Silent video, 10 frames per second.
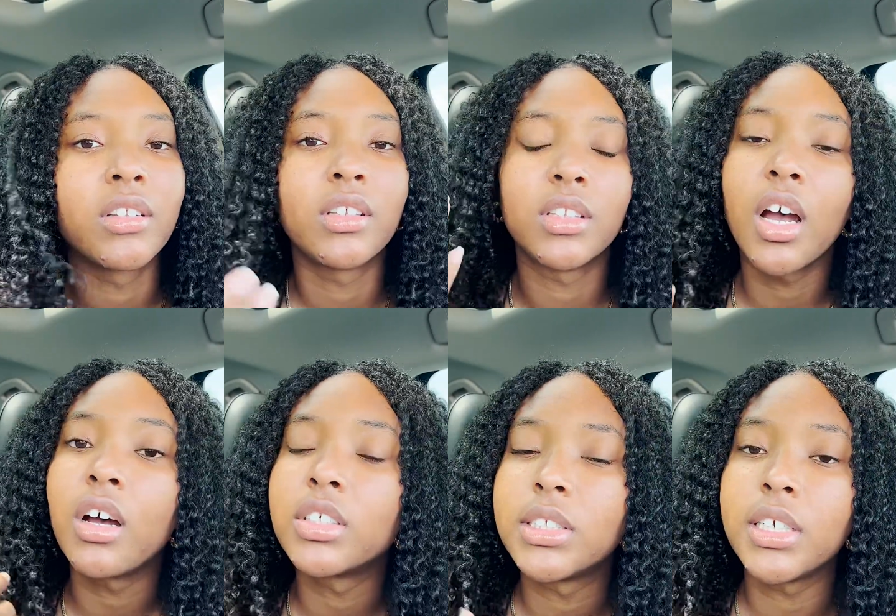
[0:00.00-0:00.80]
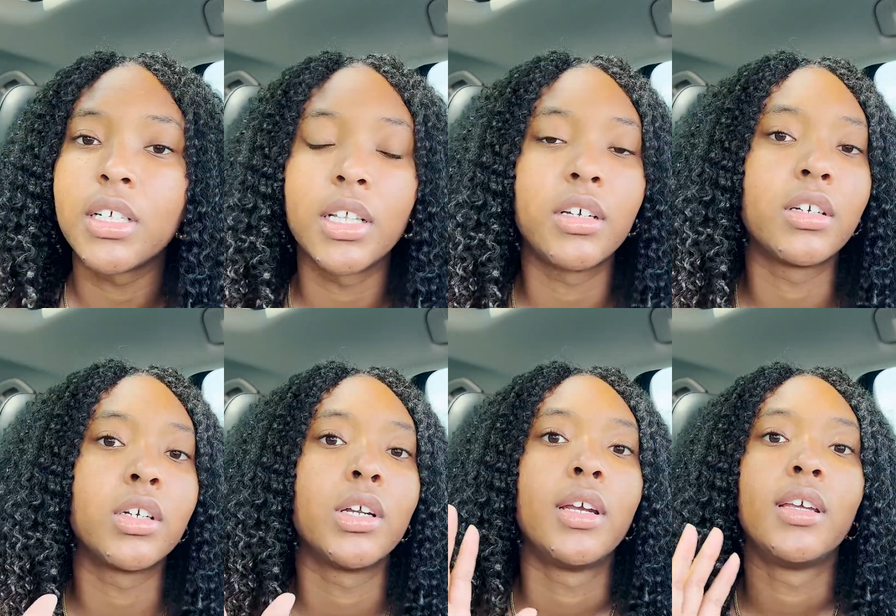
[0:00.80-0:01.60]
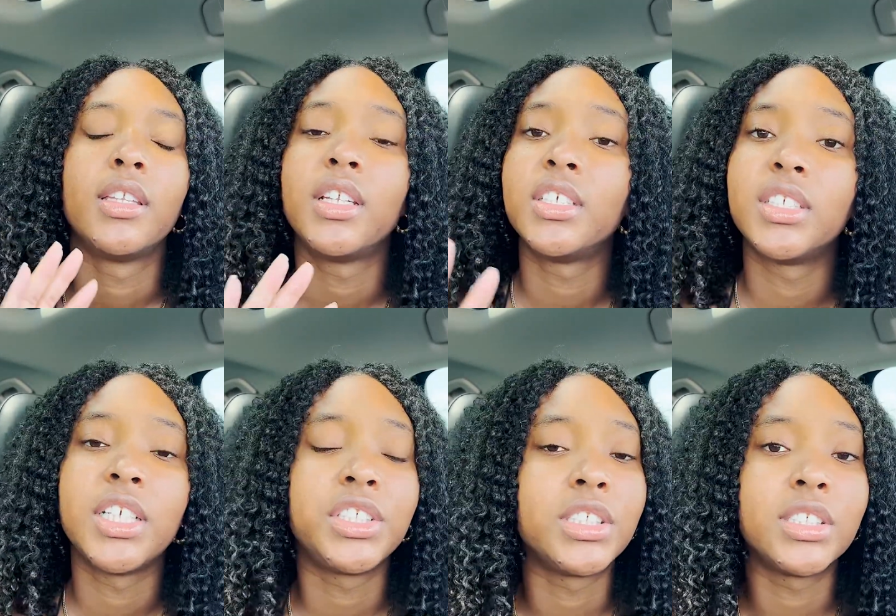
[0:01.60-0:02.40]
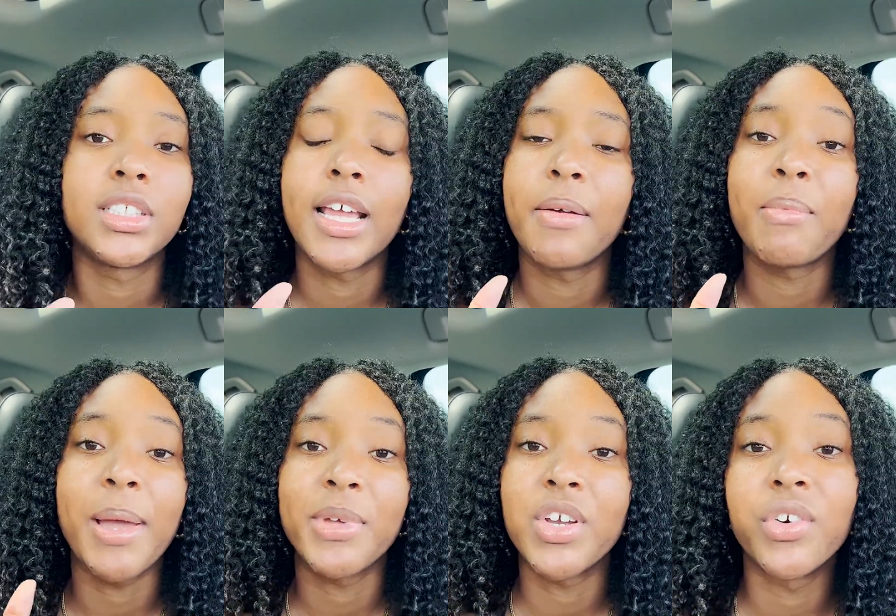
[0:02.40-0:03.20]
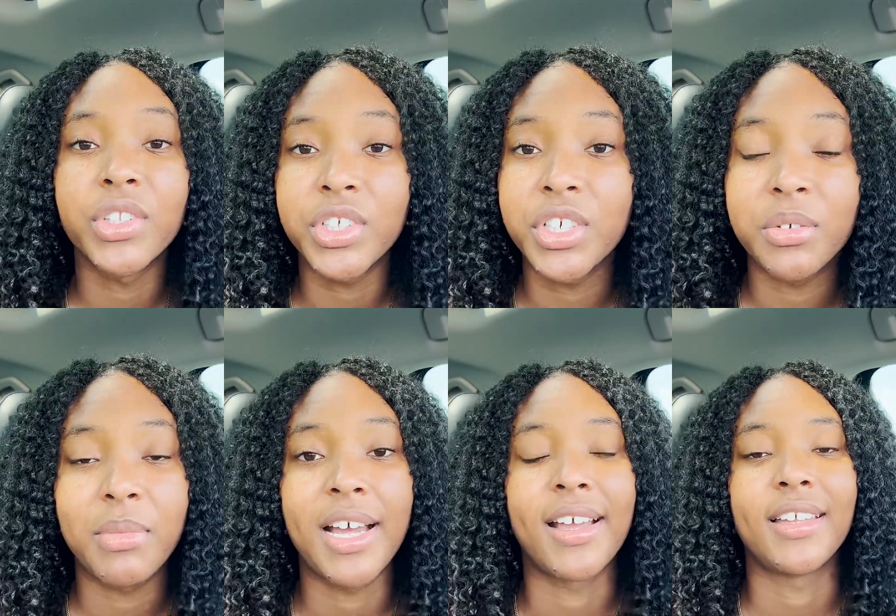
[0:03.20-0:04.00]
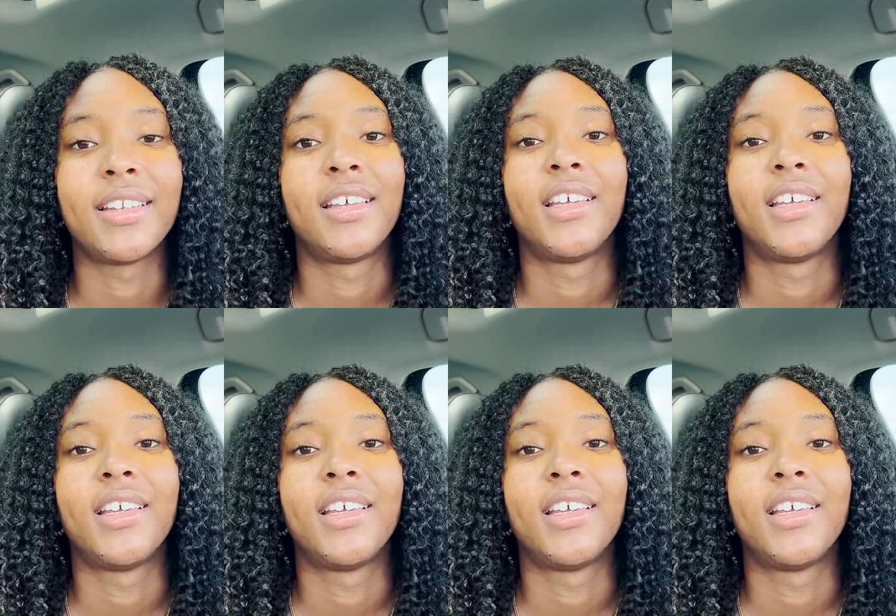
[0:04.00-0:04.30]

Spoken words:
the thoughts, declutter the decisions that might be going through your mind.